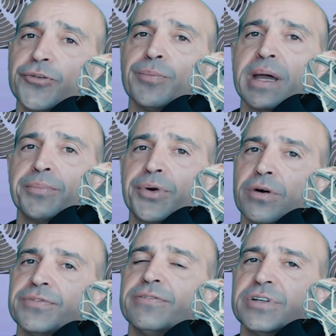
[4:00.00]
a member
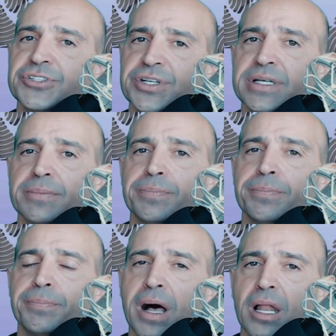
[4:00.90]
of the Virginia
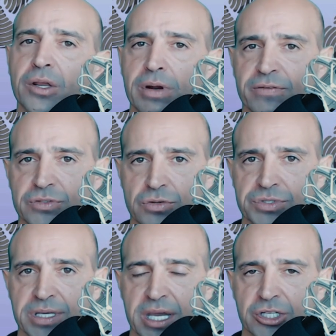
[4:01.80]
Polygraph
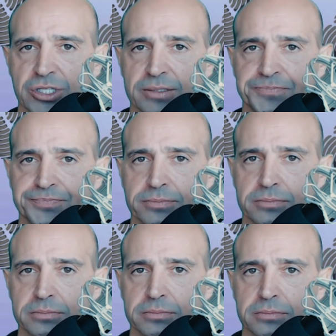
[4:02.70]
Association.
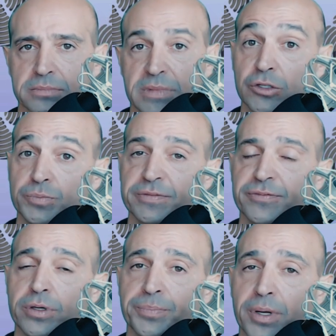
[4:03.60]
Now, to
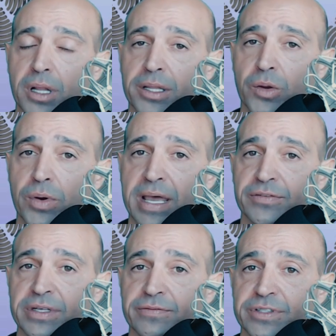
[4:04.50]
perform
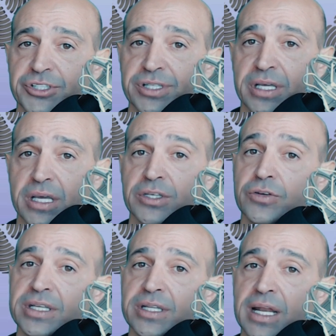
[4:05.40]
polygraphs in Virginia, you
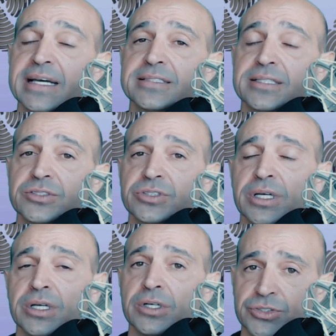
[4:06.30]
need a license.
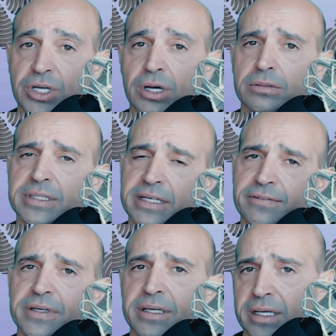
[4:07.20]
So, if
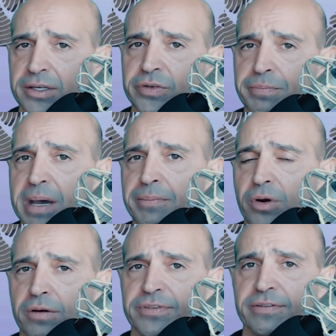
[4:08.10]
he is a member
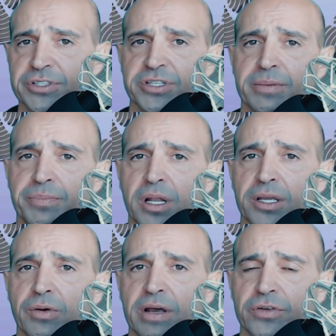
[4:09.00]
of the Virginia
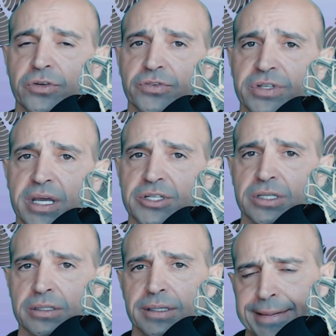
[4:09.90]
Polygraph
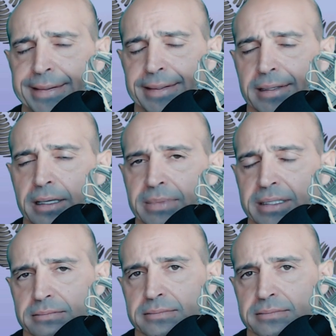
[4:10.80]
Association, I mean,